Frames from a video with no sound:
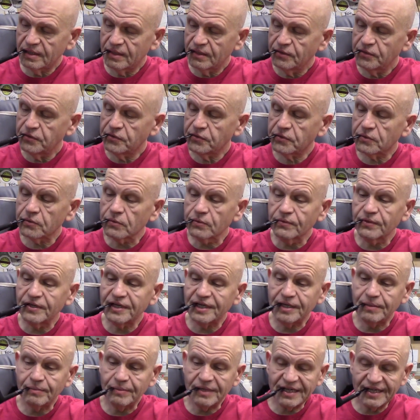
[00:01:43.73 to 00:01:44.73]

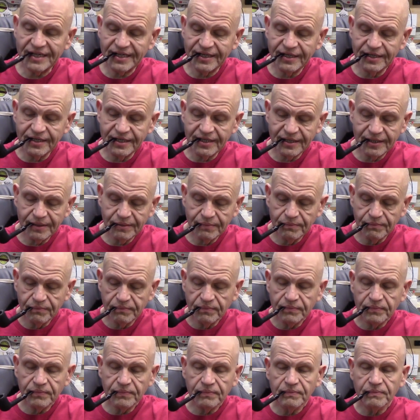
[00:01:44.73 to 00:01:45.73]
storied blend
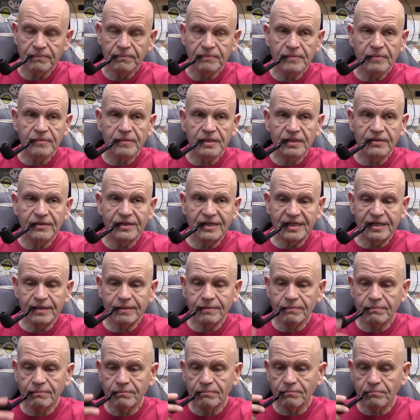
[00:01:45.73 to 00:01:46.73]
that
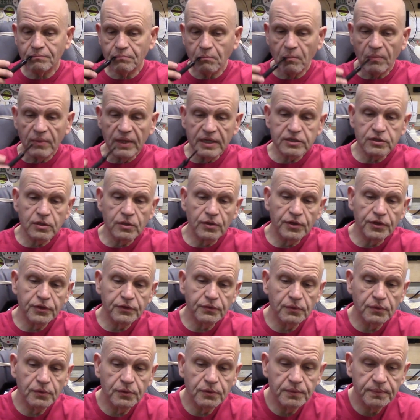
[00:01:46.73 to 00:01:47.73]
has gone
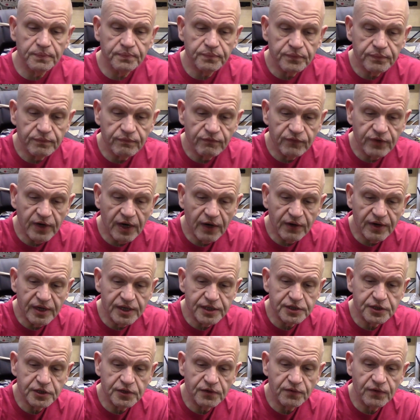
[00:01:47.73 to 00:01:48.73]
through
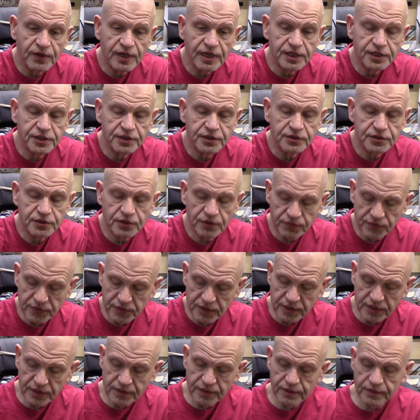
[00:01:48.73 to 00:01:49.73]
various iterations over the
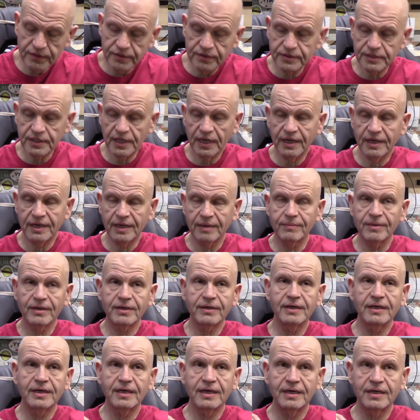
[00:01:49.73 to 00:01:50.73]
years, and I'm not
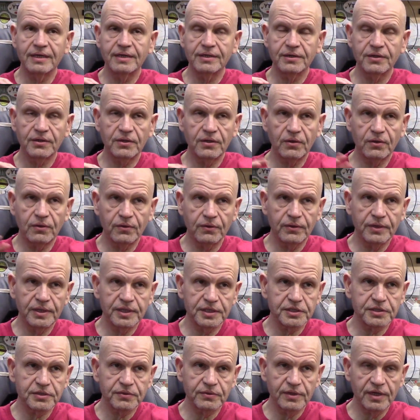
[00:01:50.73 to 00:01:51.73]
going to get into the whole
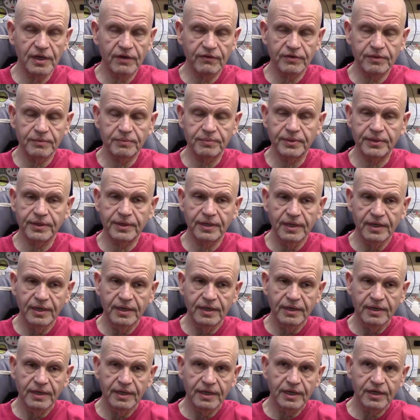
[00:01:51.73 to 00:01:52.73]
history of it, but
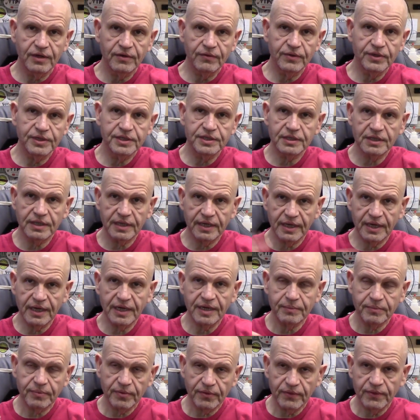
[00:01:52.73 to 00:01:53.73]
it originally
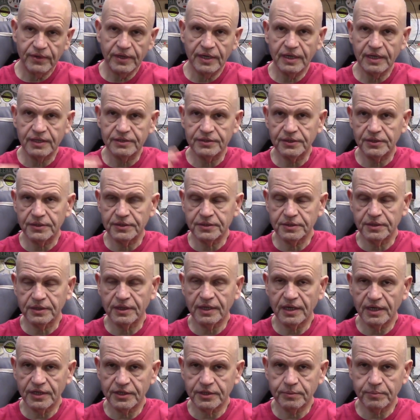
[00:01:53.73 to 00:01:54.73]
had Perique, and then they took
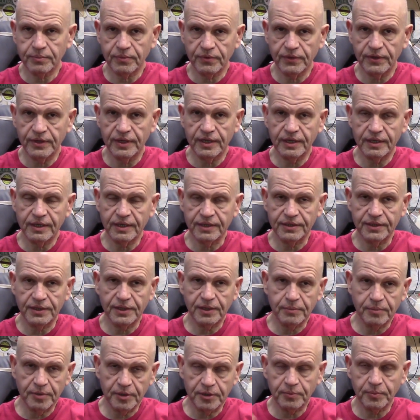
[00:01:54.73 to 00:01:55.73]
out the Perique, and then they
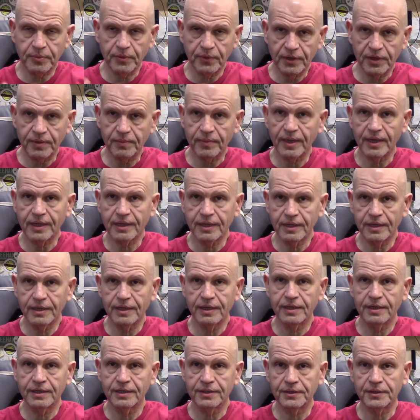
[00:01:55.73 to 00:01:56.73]
put the Perique back
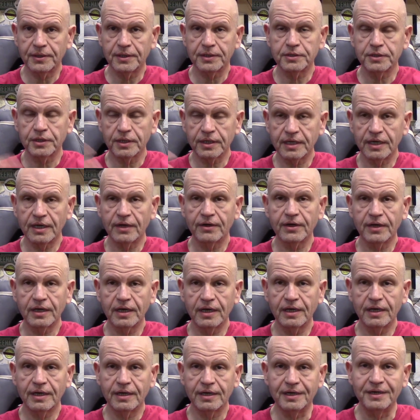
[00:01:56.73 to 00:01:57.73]
in, and then they took it out
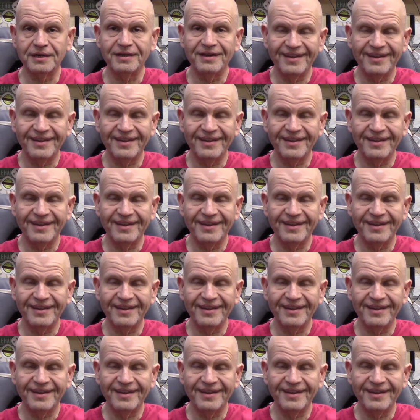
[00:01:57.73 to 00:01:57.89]
again.